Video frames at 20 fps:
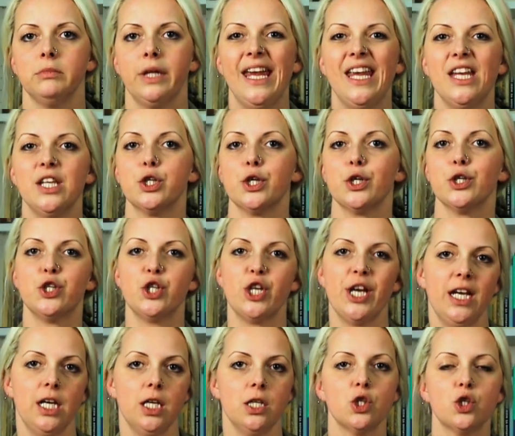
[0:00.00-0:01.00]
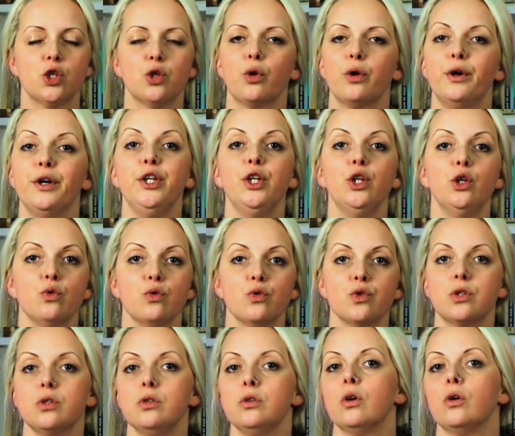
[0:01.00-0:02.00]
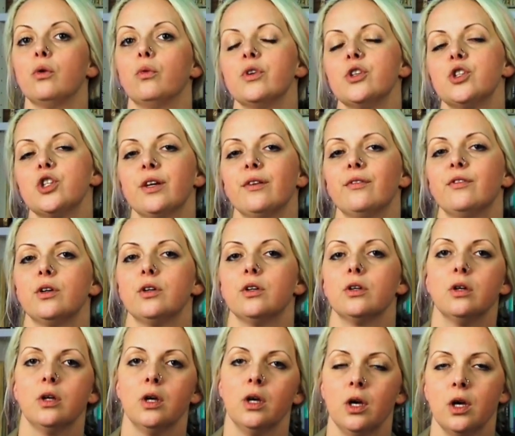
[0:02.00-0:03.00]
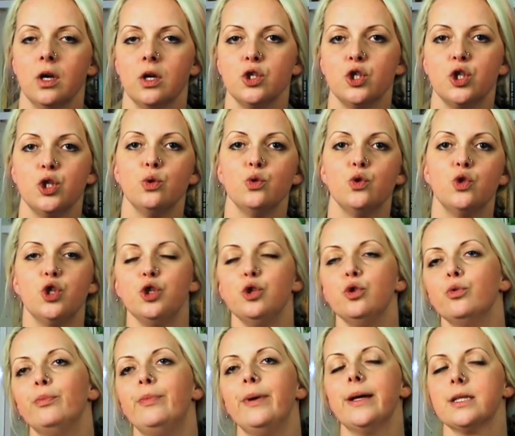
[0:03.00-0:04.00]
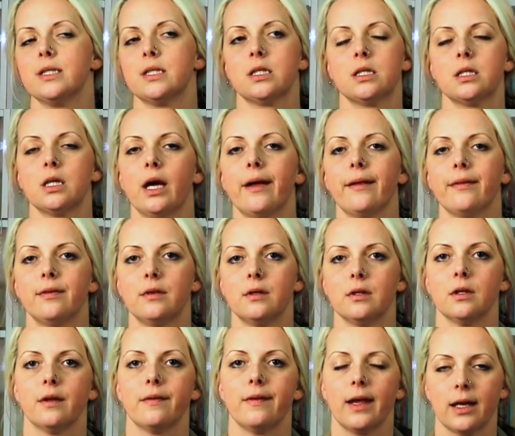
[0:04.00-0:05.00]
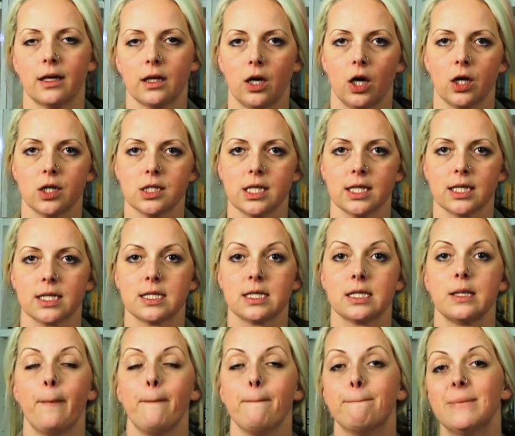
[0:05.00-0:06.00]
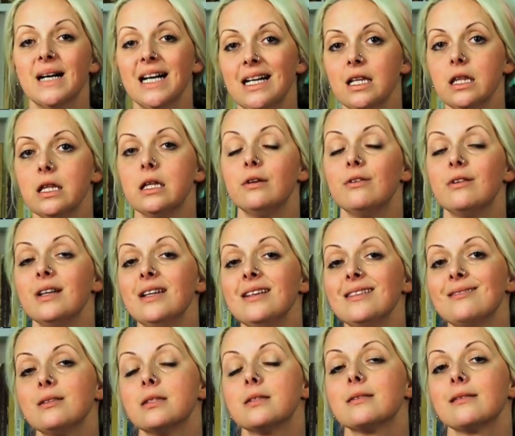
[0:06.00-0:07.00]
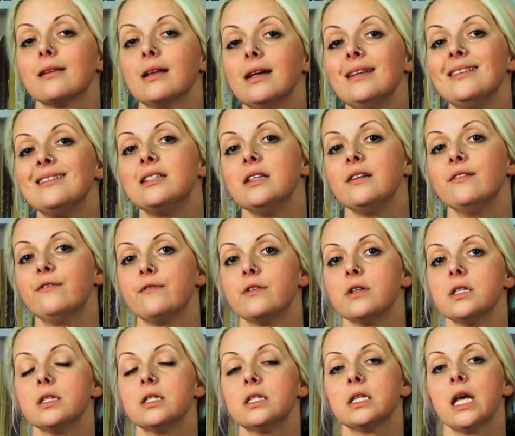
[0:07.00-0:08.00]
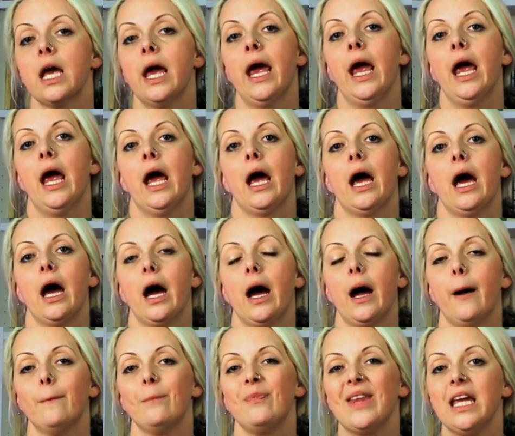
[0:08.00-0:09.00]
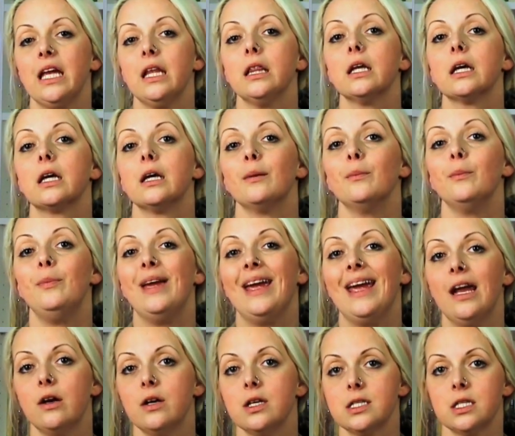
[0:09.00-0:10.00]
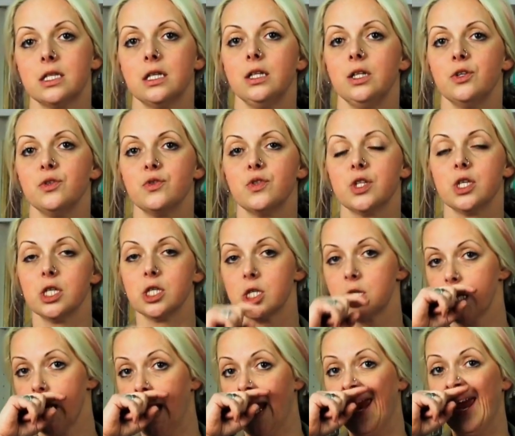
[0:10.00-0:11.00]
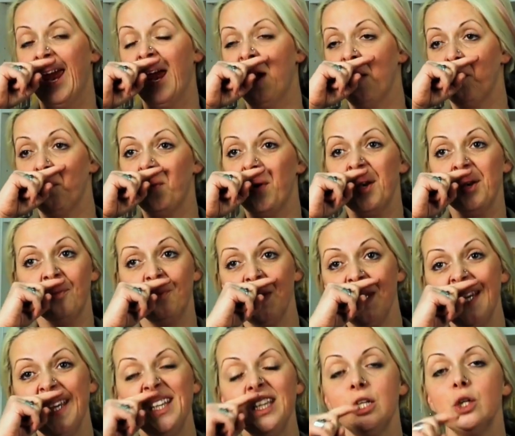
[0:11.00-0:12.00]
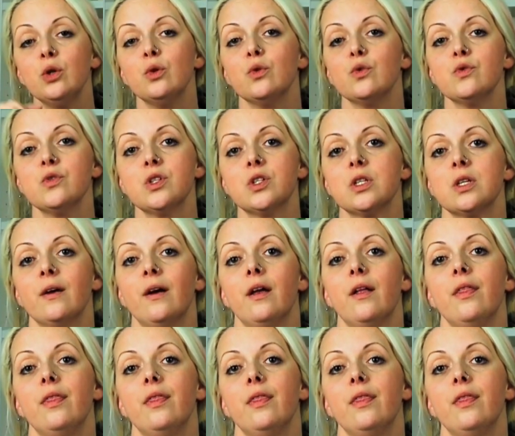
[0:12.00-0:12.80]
interchanged or used, whichever suits you best at that context. But there is a slight difference in the comparison usage. When we use